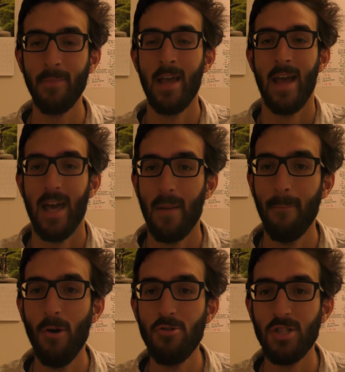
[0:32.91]
and
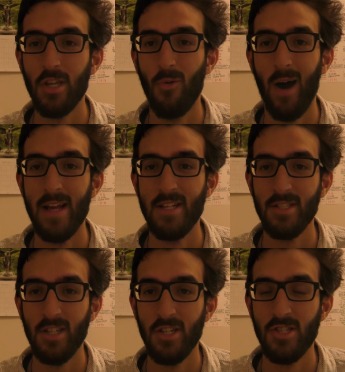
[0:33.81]
emotionally wise,
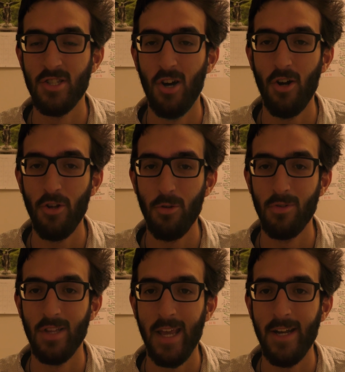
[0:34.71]
it's going to scar you
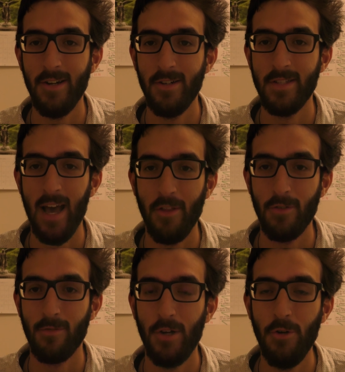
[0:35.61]
later down
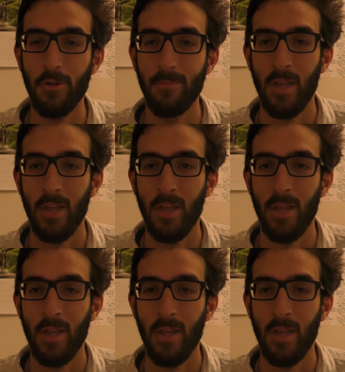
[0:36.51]
the road.